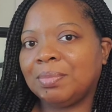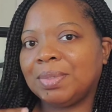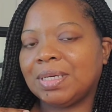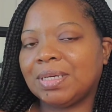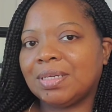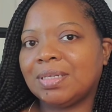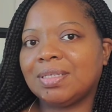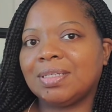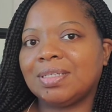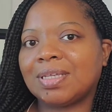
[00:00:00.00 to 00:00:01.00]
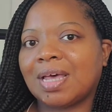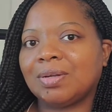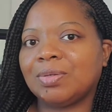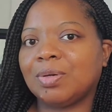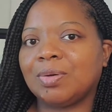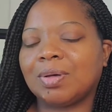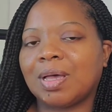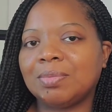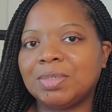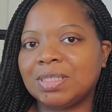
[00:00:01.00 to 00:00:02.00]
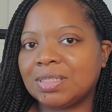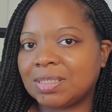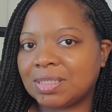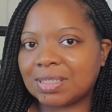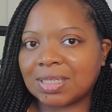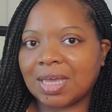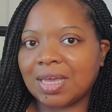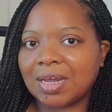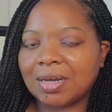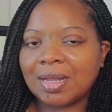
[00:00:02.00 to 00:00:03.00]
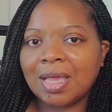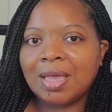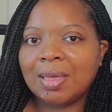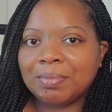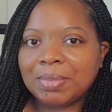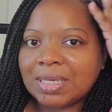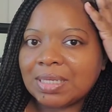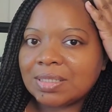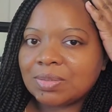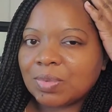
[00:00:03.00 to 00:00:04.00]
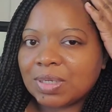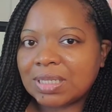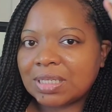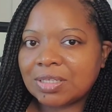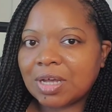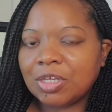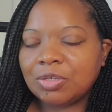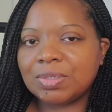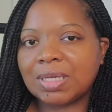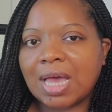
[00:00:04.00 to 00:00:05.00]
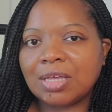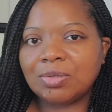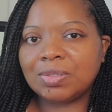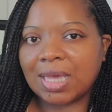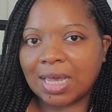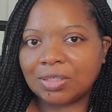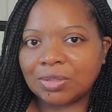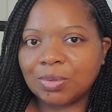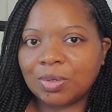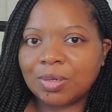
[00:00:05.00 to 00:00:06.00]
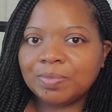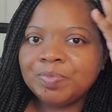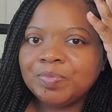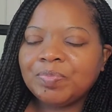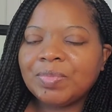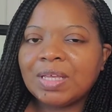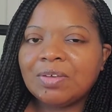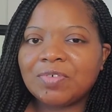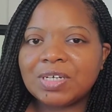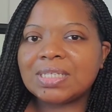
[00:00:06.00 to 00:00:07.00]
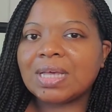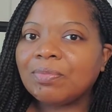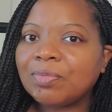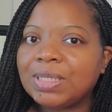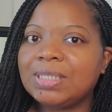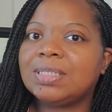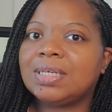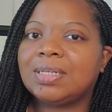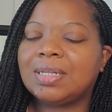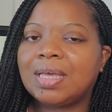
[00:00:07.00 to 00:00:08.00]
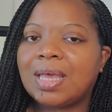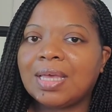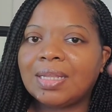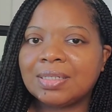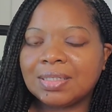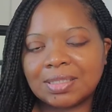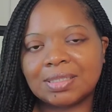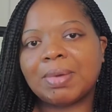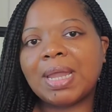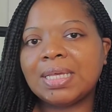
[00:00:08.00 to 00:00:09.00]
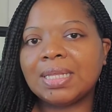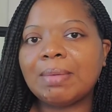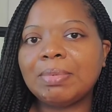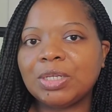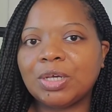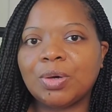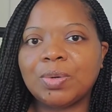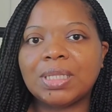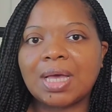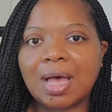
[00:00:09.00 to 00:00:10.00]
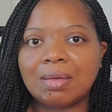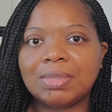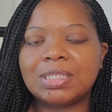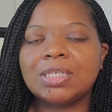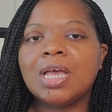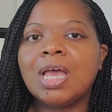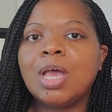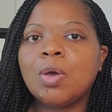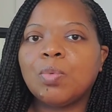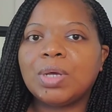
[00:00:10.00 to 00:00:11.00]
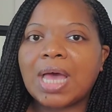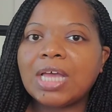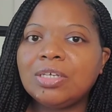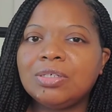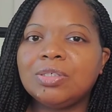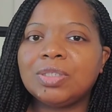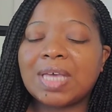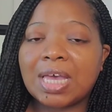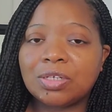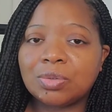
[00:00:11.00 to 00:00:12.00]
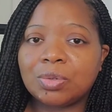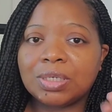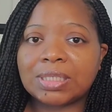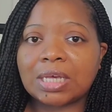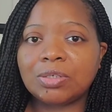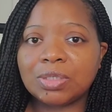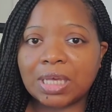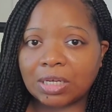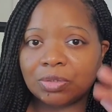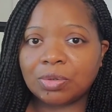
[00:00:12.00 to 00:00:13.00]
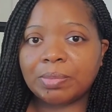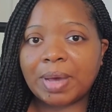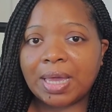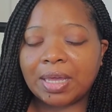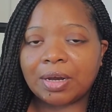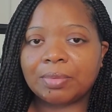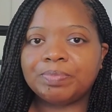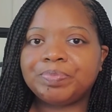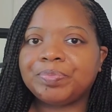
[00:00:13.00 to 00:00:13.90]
because I don't know, I'm just scared. Because once I start using, I use castor oil for some reason. Now somebody can let me know in the comments, when I use castor oil, because I use castor oil in my hair,